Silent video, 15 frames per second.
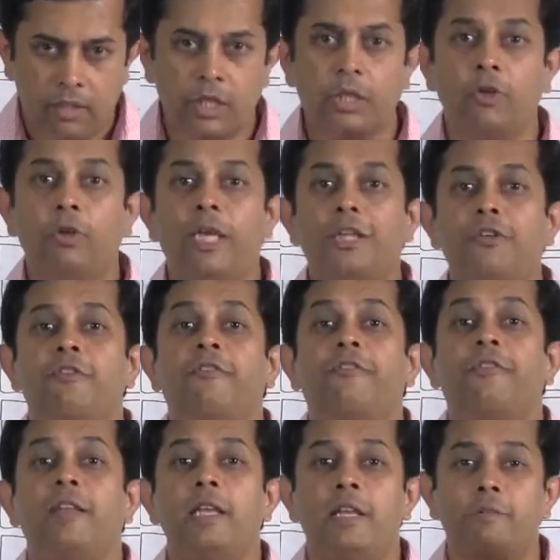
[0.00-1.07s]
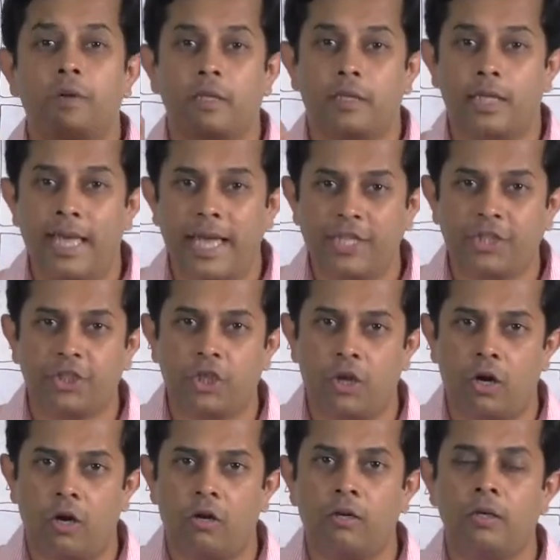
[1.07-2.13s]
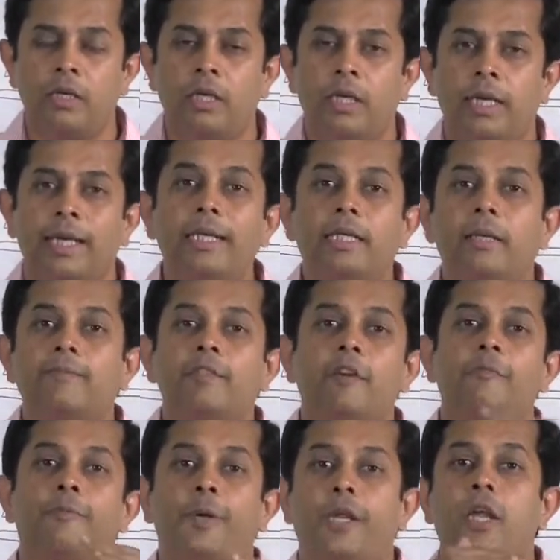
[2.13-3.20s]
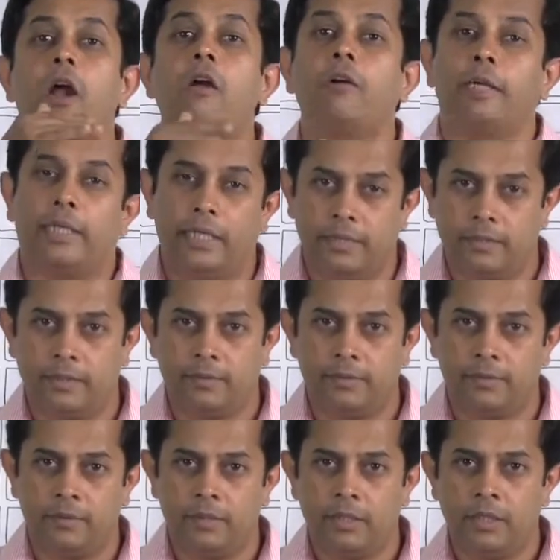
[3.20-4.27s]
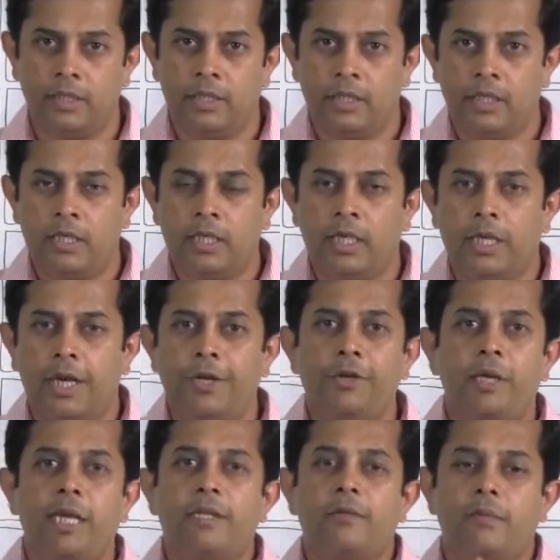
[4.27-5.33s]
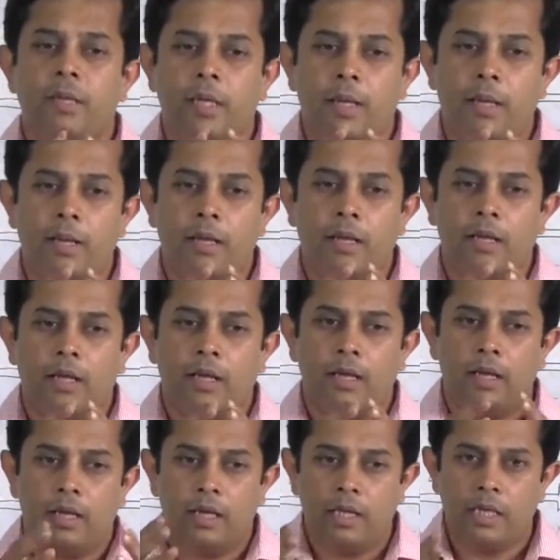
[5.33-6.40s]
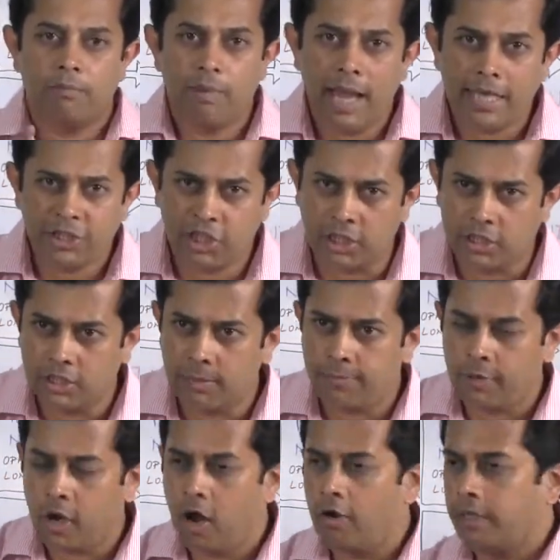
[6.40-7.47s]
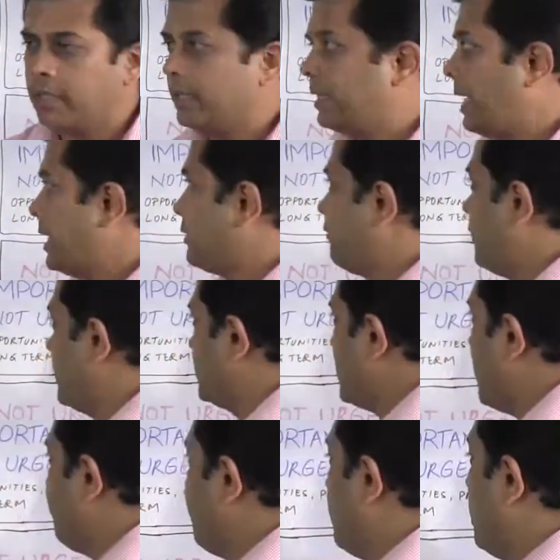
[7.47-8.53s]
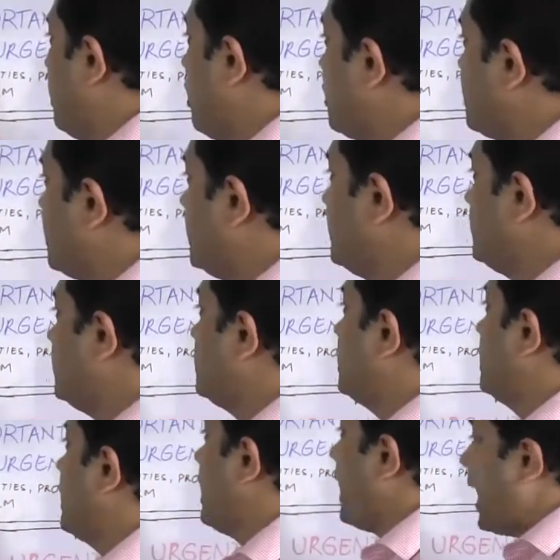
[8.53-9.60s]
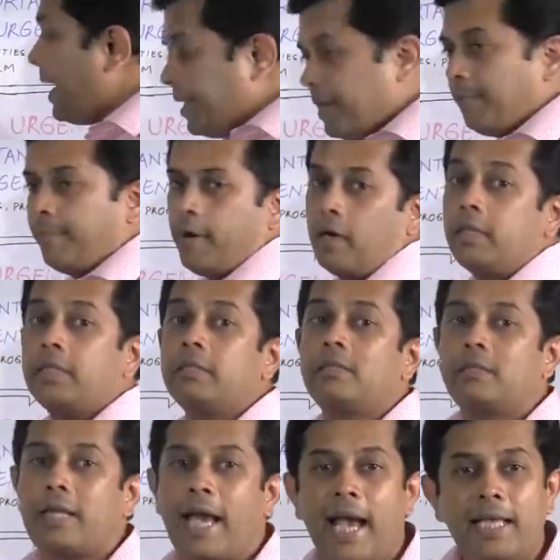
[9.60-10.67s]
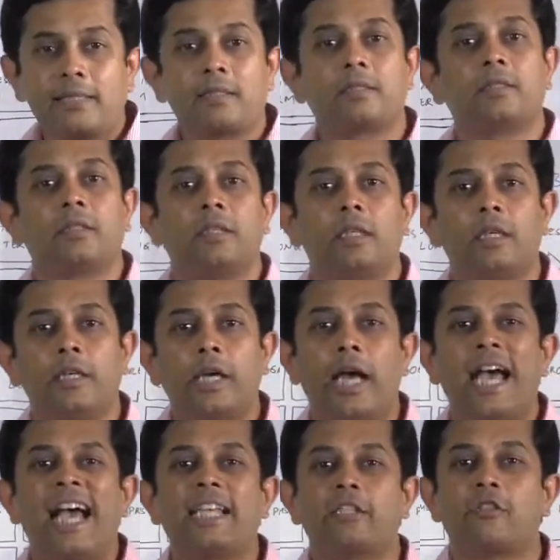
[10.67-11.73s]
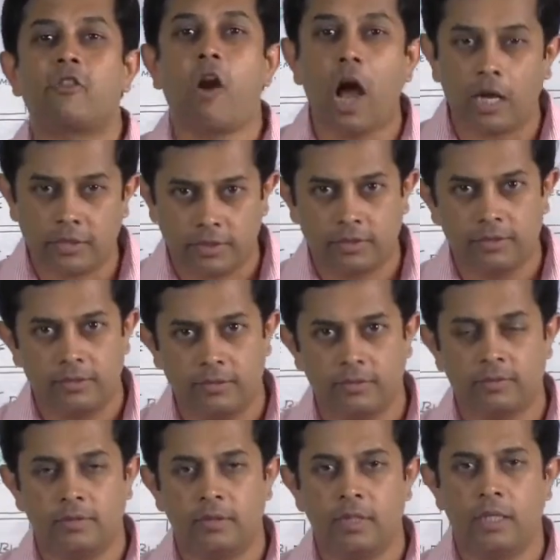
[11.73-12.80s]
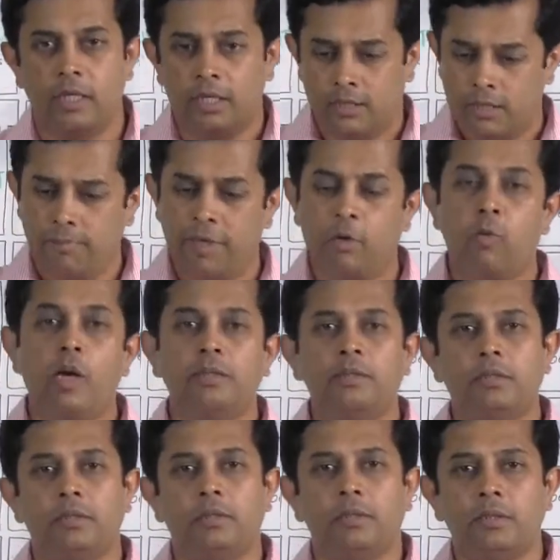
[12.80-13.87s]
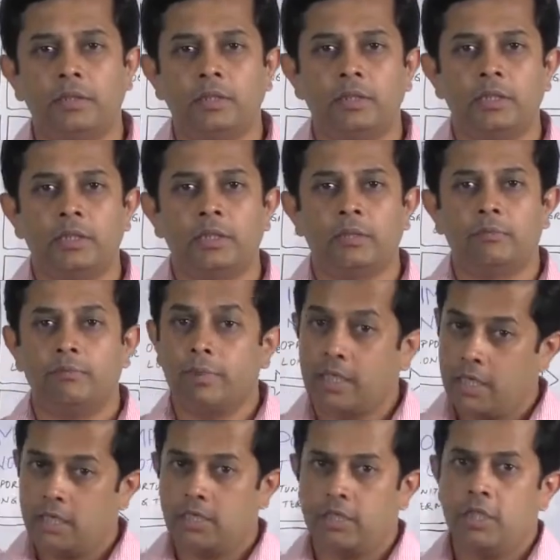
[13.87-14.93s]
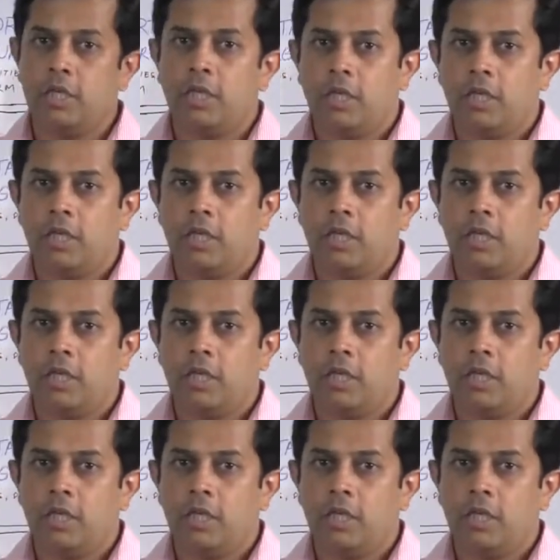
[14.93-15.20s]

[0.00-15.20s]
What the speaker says: you need to fill your glass jar in terms of priorities. And you can imagine the priorities as, for example, urgent and important tasks as rocks, the big ones, because